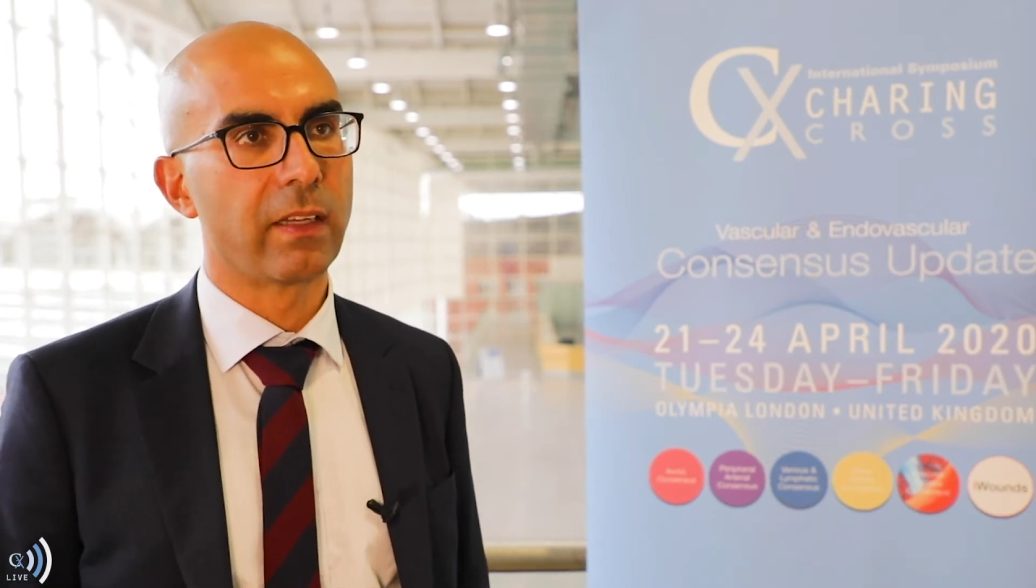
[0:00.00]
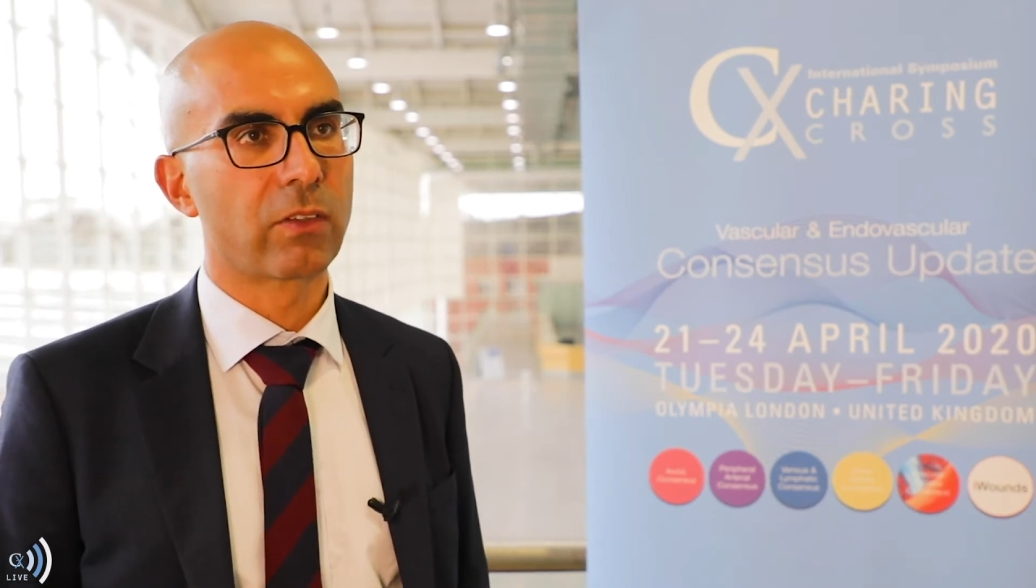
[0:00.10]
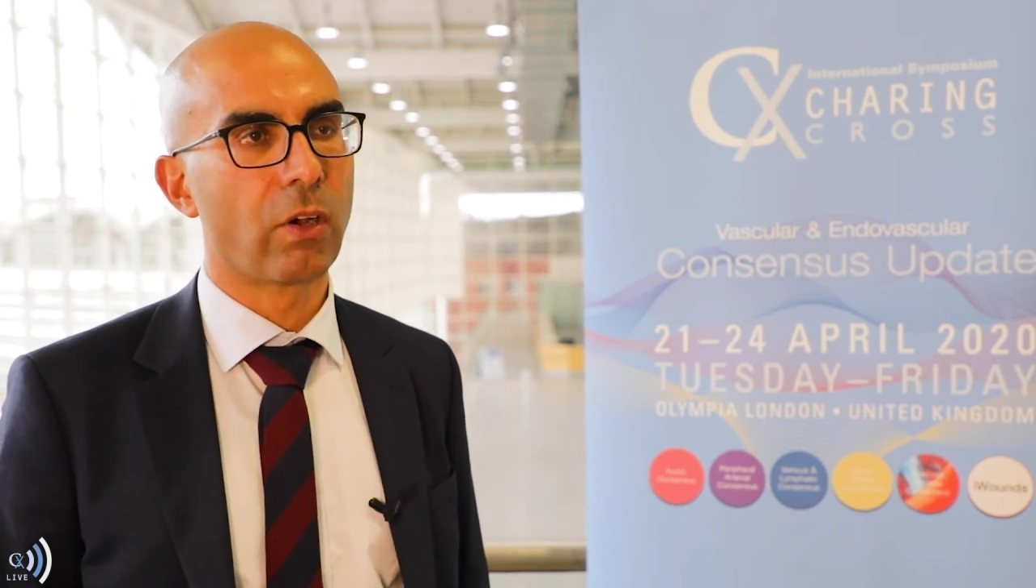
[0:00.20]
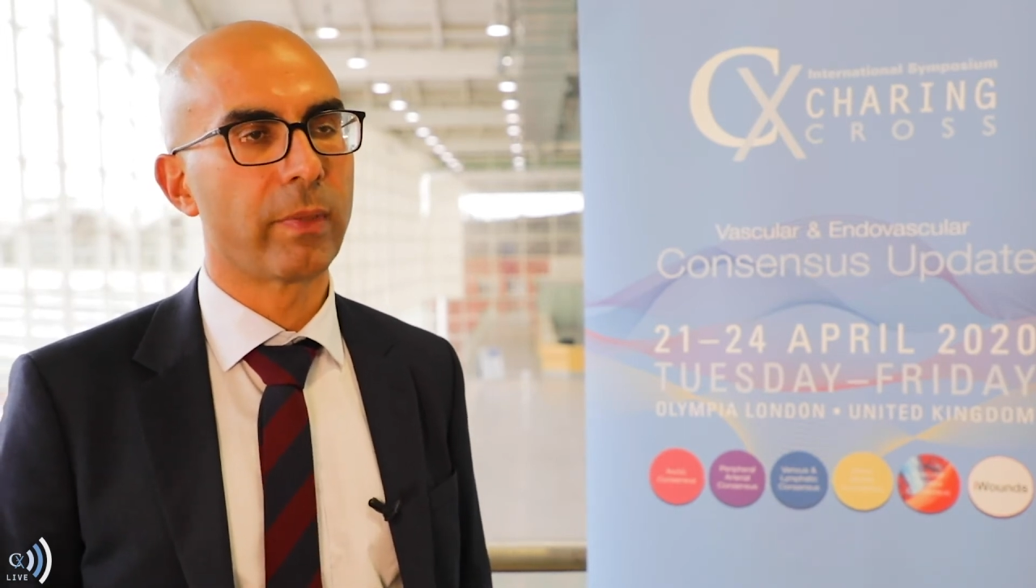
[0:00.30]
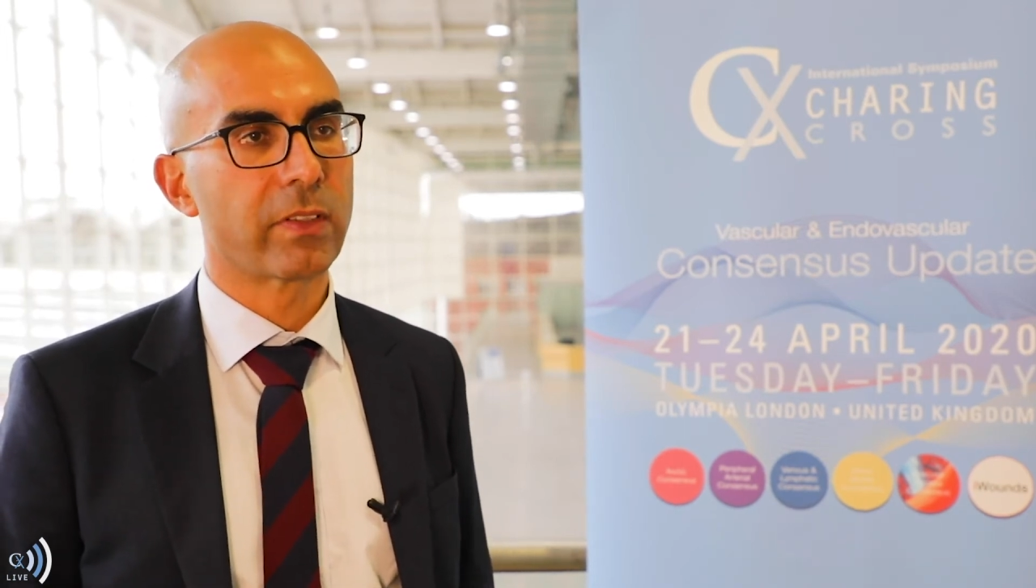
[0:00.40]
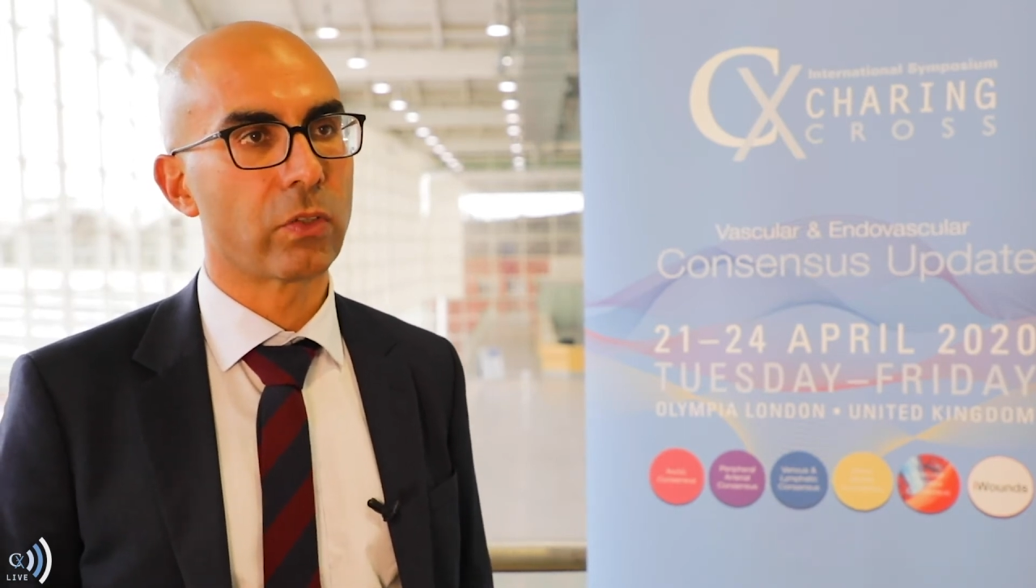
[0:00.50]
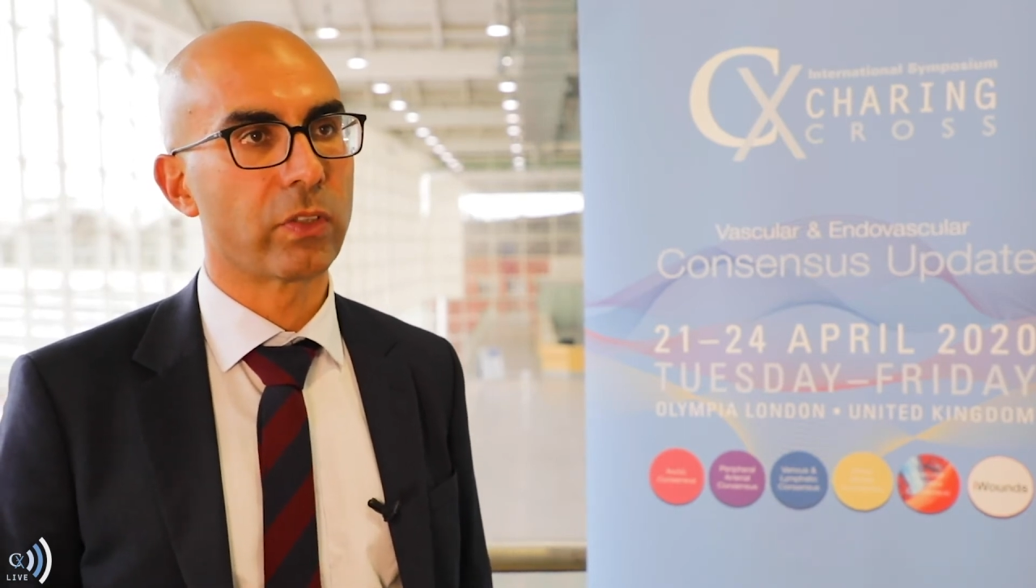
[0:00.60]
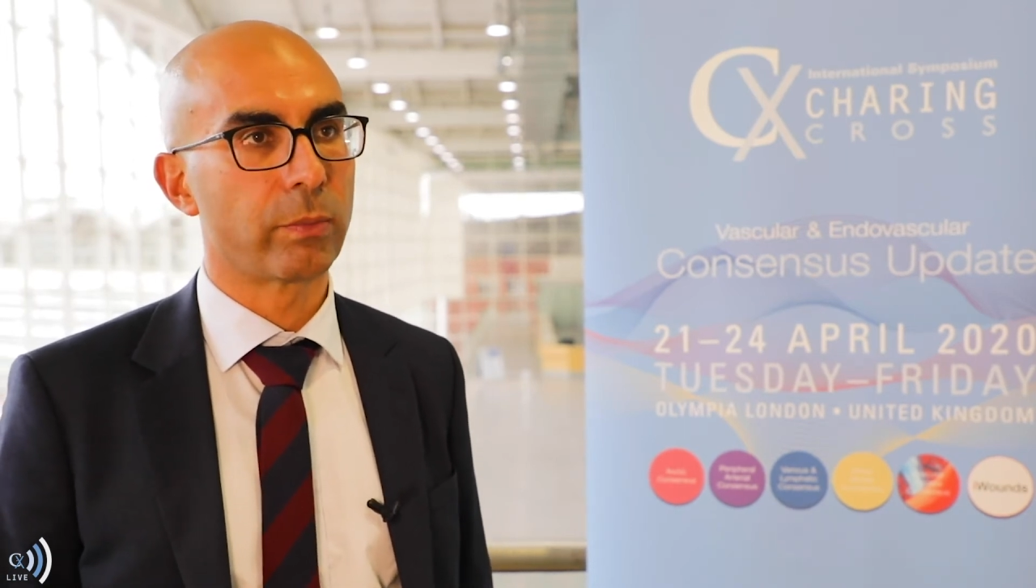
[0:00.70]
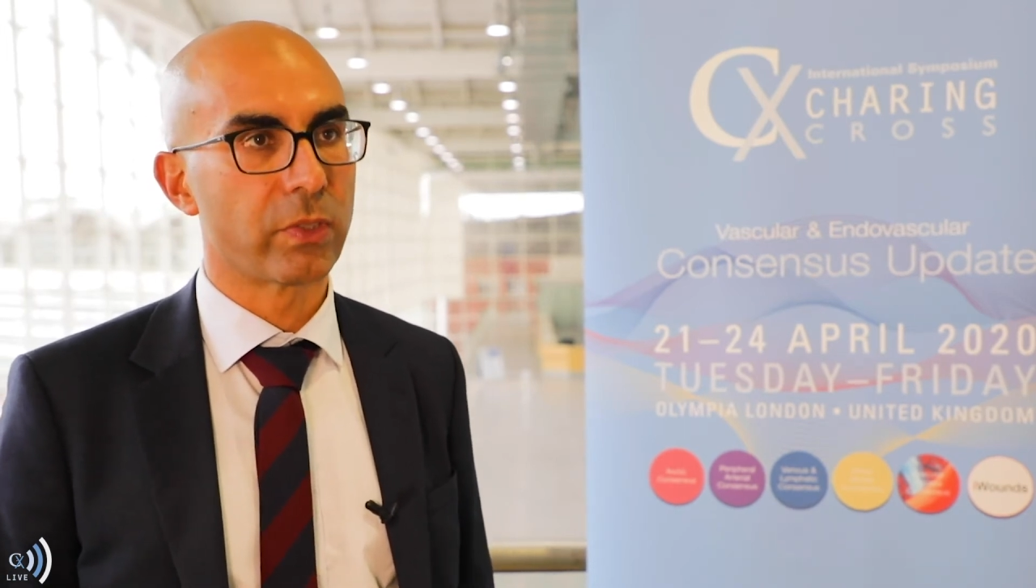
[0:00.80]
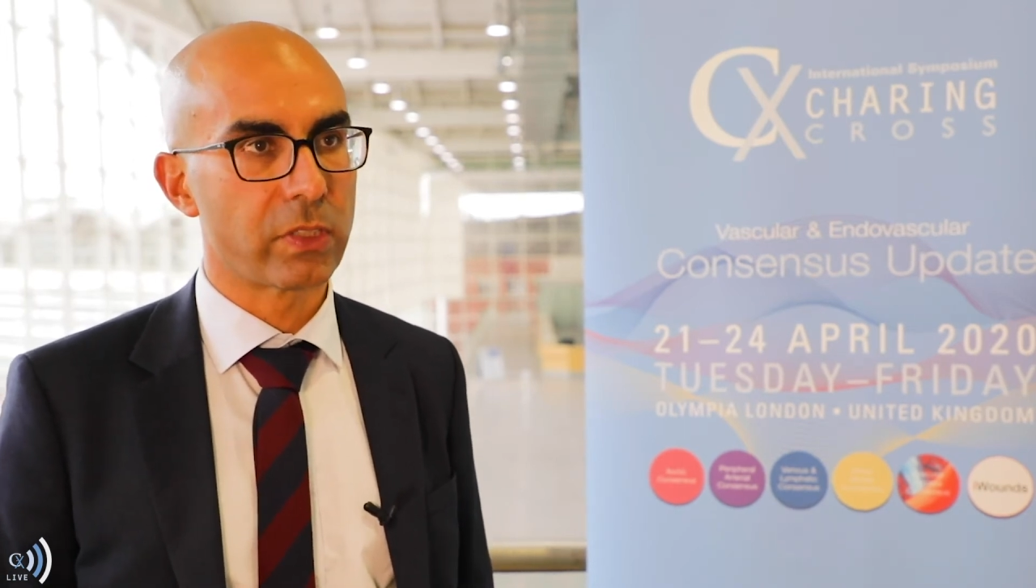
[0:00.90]
complex
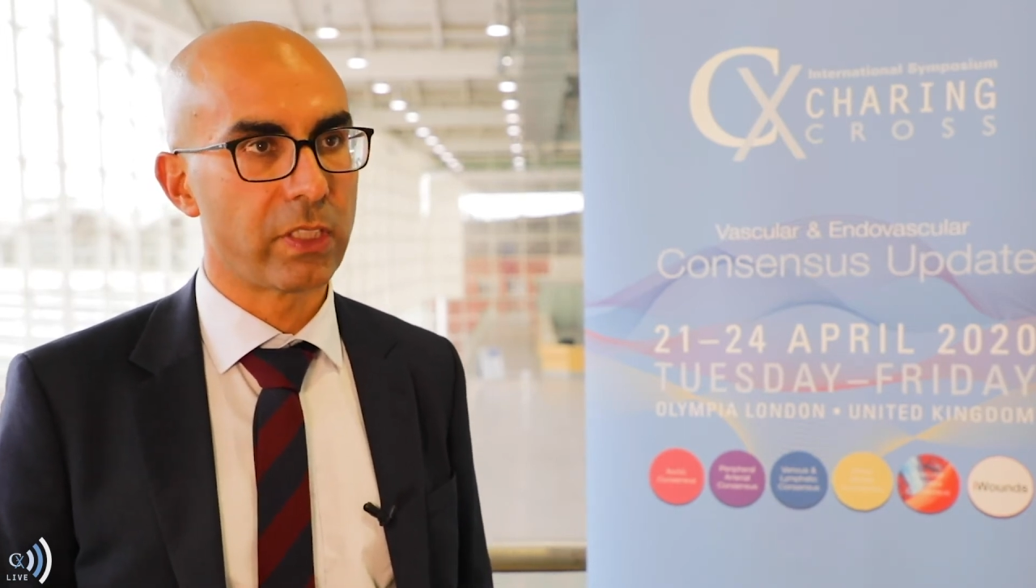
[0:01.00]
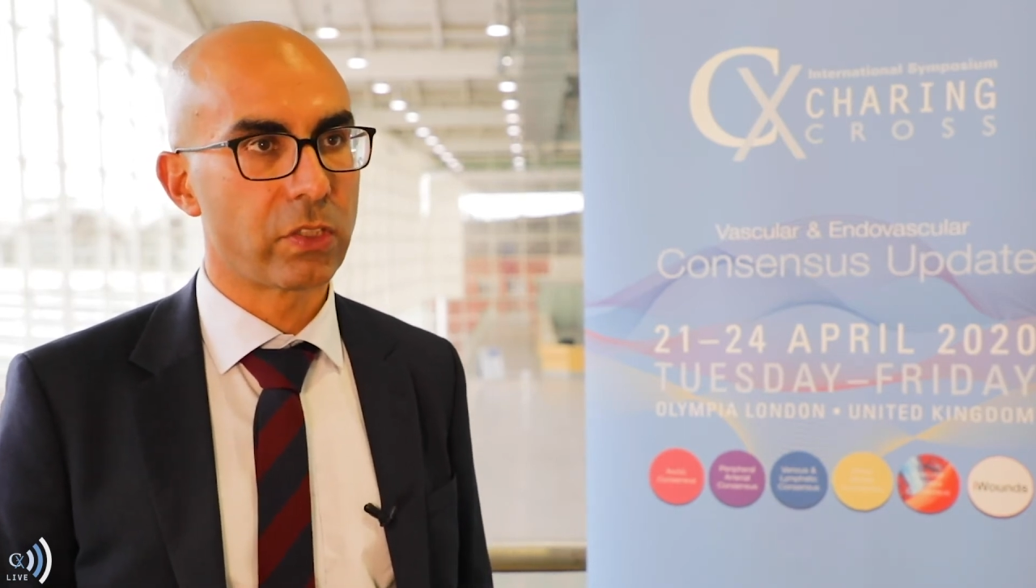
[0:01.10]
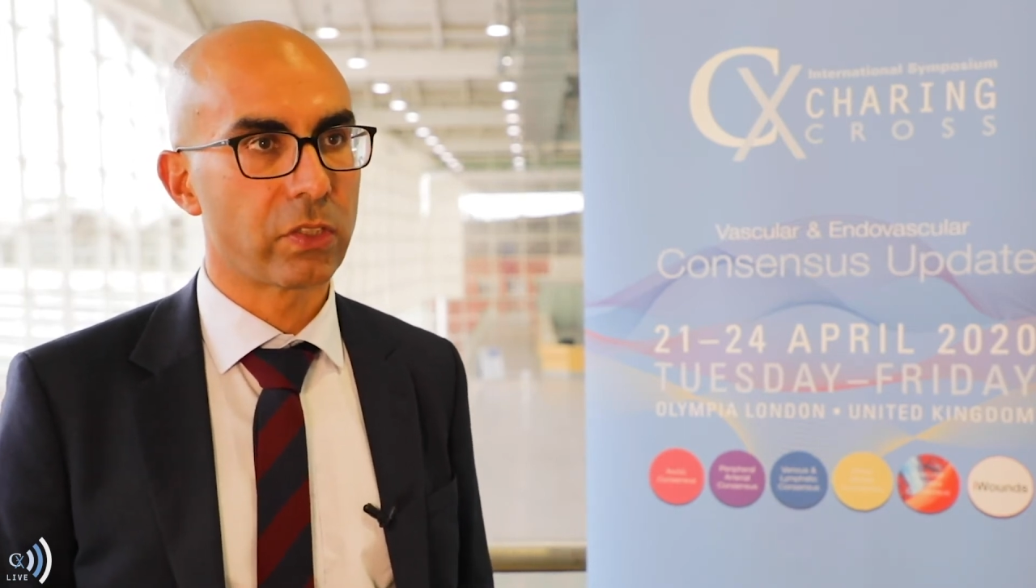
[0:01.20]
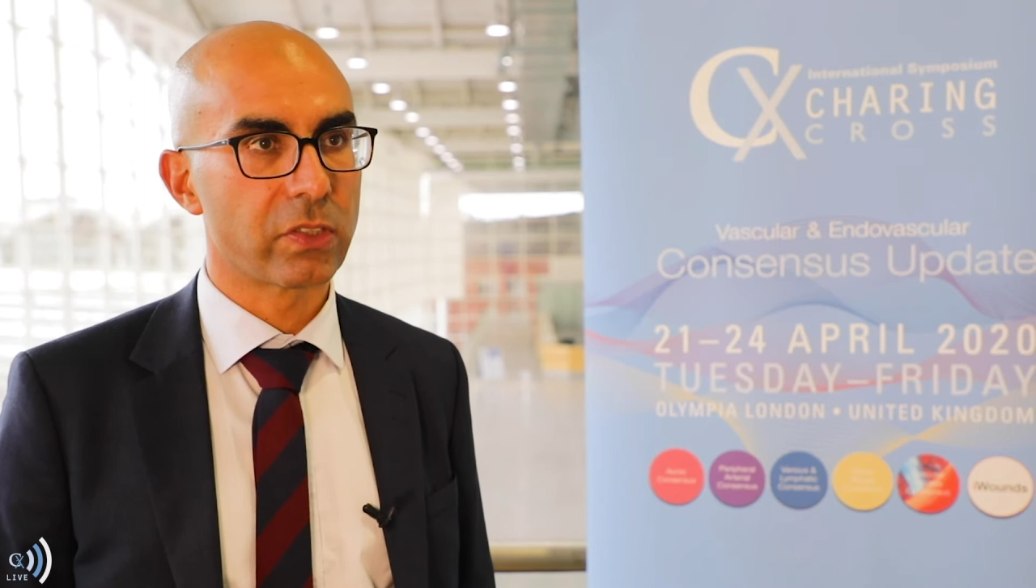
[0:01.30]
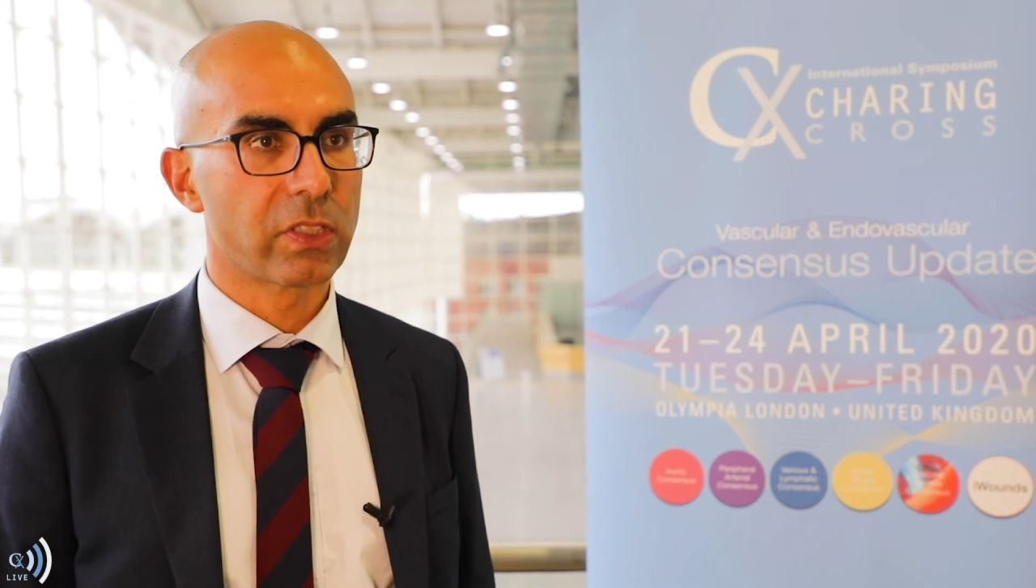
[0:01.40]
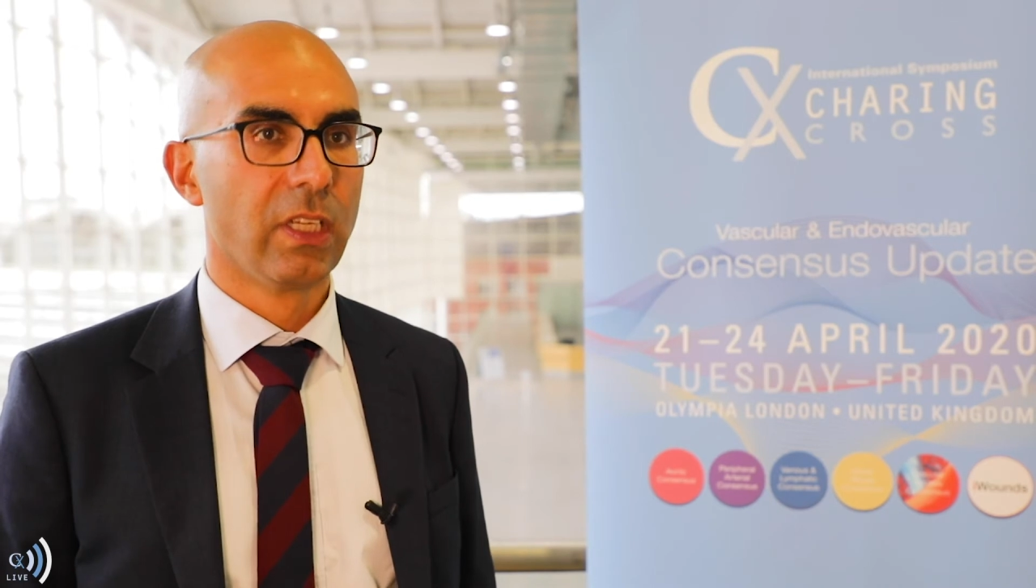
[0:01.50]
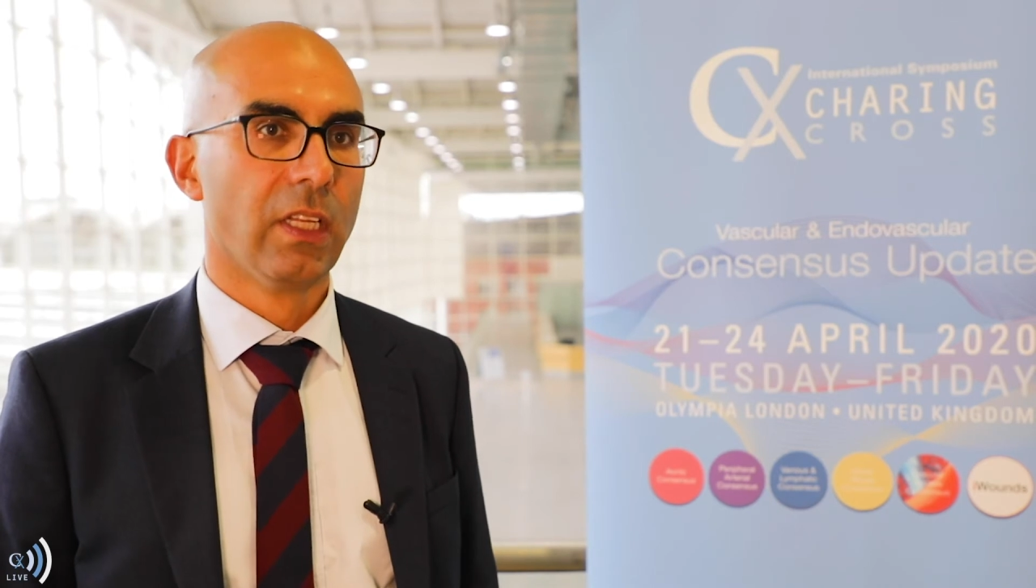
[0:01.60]
aortic procedures,